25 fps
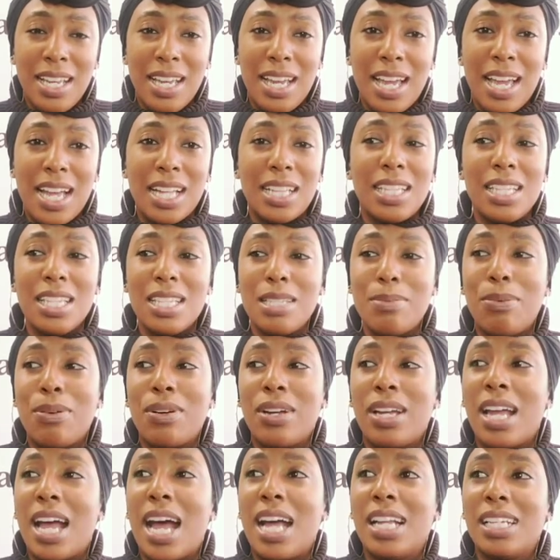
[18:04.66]
At this
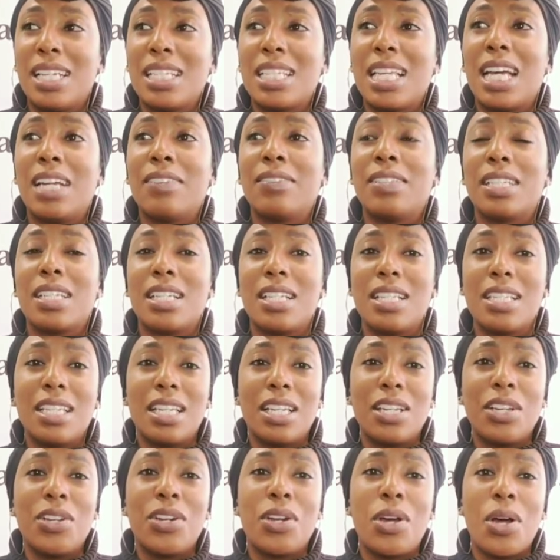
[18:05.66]
point, I just have to
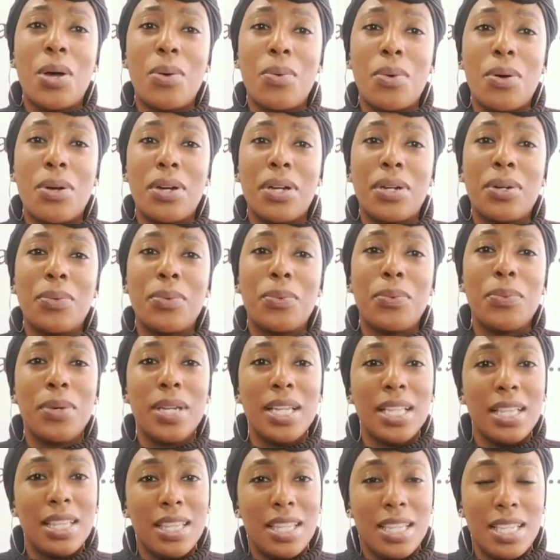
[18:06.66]
continue to go on
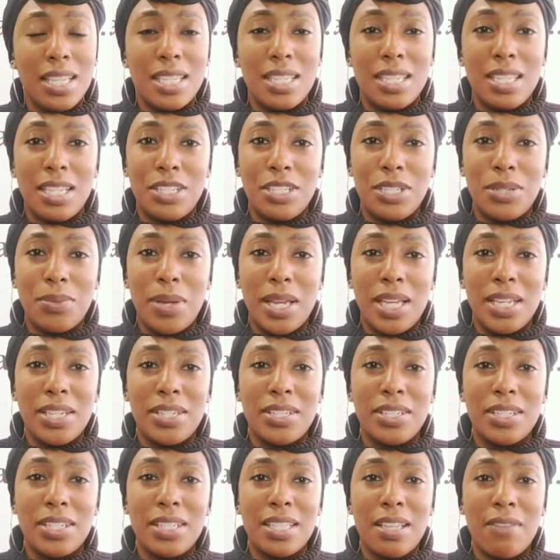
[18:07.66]
with this
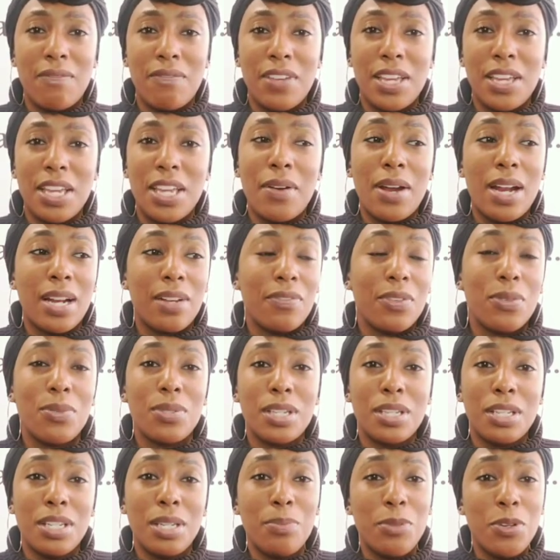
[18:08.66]
situation to figure out if it was a
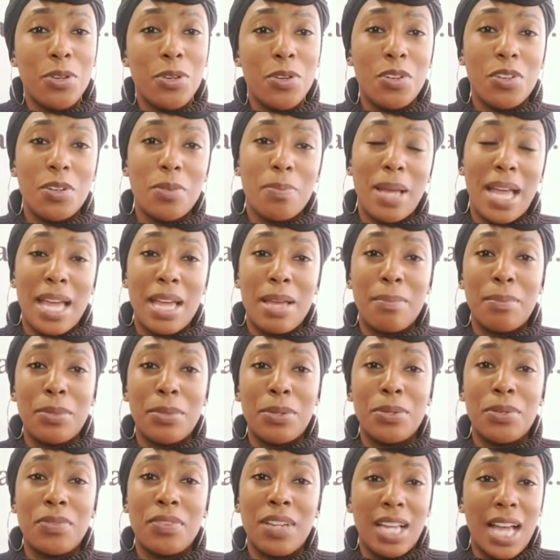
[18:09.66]
good move or a bad
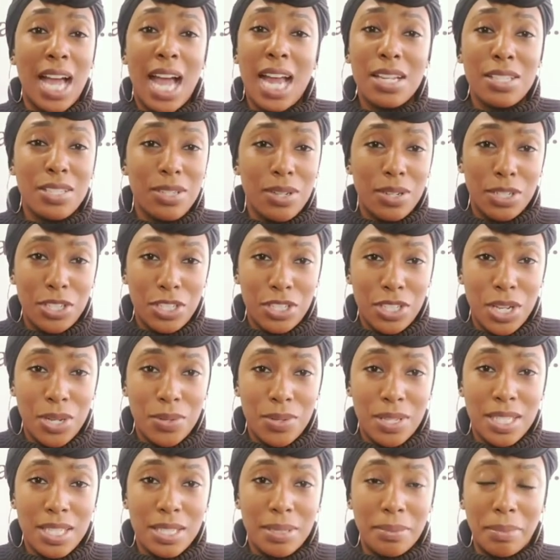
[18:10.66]
move, and God is going to show
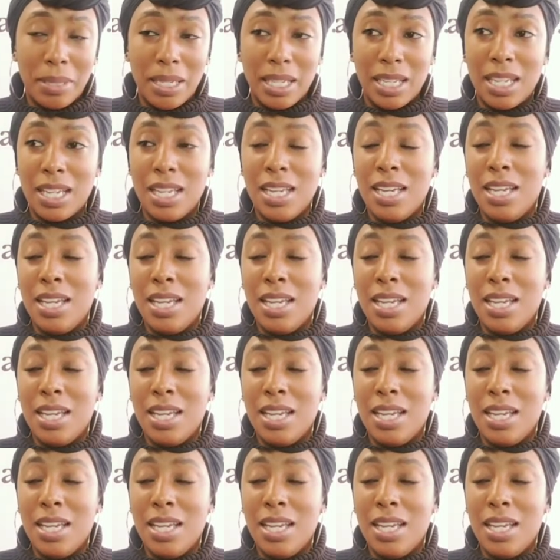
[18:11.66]
it to me.